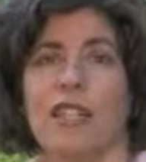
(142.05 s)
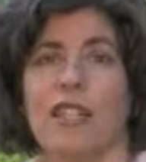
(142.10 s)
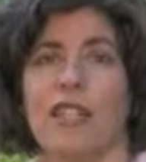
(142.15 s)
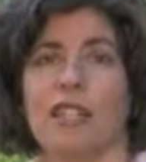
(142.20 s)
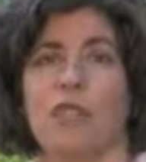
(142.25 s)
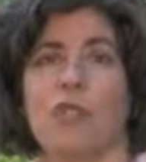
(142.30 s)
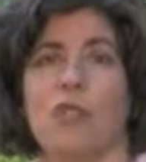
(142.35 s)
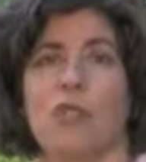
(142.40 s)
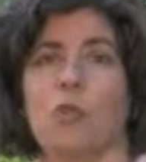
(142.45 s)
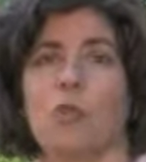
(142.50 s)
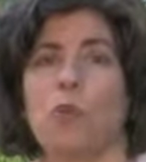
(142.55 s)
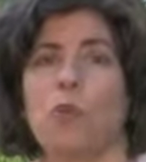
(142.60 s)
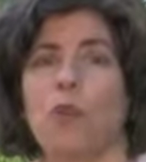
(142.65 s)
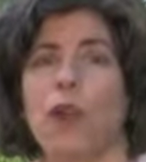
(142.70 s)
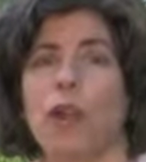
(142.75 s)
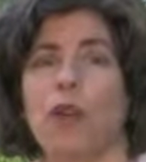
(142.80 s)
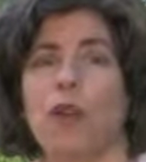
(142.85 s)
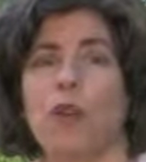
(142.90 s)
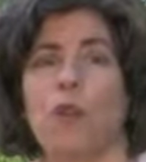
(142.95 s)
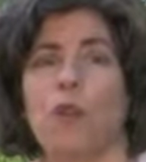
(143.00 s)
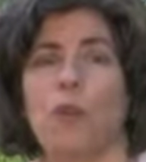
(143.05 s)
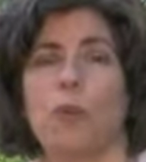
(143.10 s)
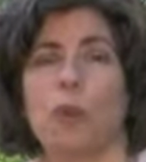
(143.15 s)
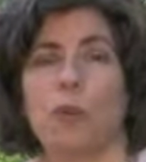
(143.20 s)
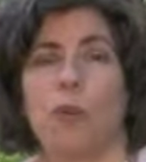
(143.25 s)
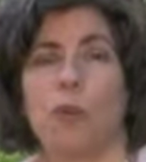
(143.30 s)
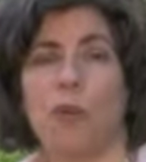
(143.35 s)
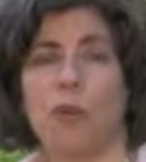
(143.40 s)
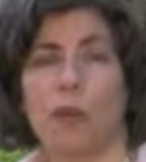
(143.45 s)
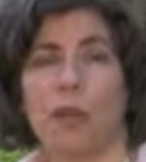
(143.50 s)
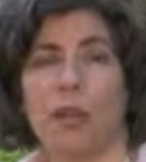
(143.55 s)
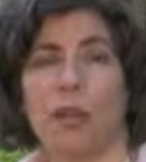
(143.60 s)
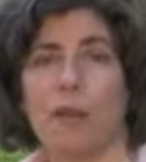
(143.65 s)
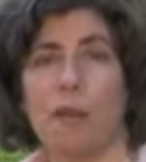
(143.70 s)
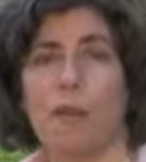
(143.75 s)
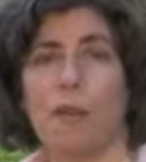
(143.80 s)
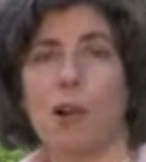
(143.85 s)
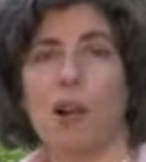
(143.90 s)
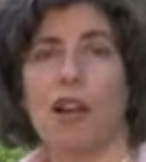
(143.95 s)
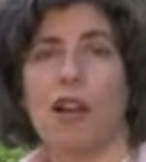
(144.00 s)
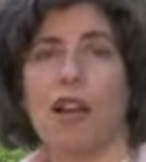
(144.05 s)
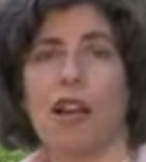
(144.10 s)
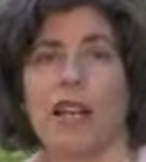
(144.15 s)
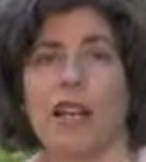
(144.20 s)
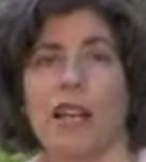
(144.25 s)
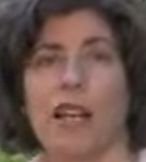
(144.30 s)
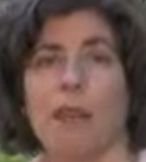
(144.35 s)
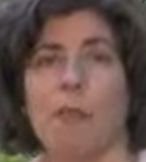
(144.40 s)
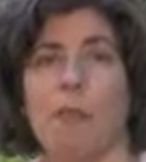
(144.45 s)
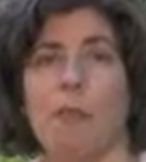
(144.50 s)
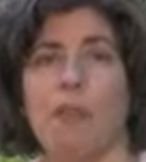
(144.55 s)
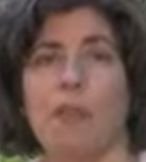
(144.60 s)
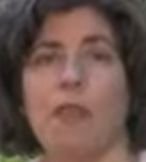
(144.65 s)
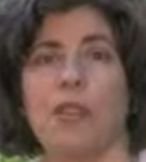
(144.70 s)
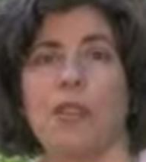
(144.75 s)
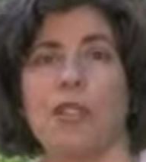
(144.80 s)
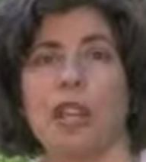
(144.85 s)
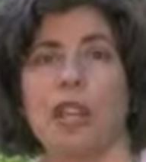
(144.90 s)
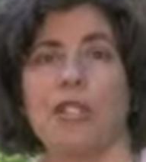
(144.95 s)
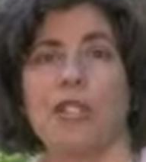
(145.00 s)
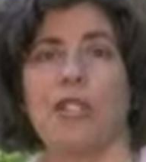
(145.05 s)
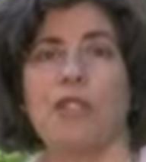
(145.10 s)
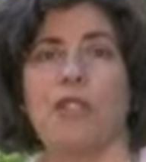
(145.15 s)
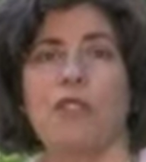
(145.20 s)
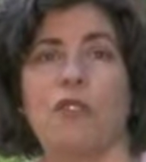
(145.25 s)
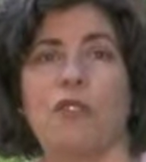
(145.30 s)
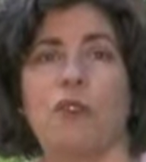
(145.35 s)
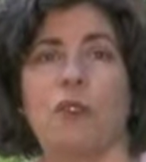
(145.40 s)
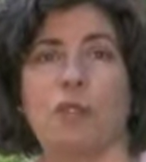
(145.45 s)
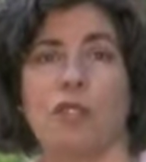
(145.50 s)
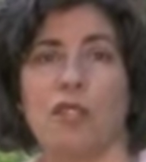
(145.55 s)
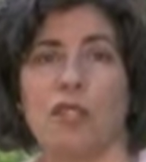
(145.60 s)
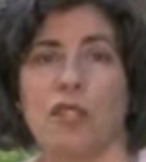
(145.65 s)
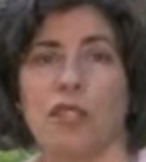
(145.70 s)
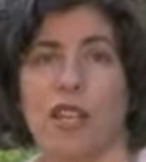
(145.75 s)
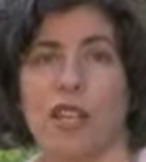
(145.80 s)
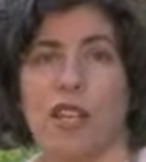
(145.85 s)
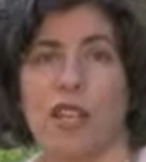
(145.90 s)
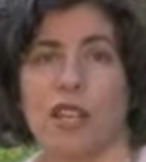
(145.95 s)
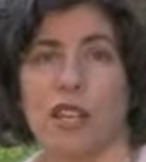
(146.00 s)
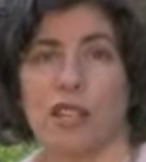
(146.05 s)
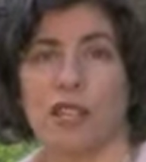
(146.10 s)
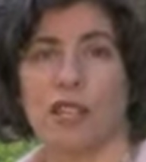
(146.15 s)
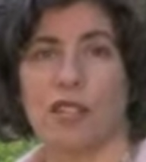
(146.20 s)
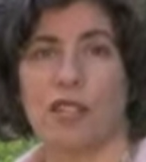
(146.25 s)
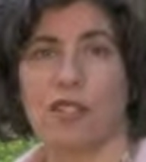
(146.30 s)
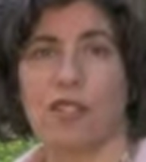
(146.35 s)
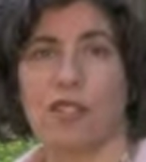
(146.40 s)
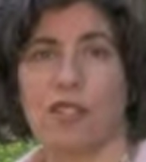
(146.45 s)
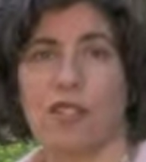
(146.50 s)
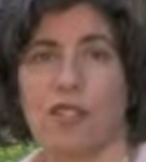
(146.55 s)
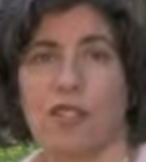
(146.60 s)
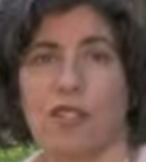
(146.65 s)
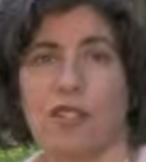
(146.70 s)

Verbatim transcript: is where, when we were in Prague, I came up with the idea of who can say yes.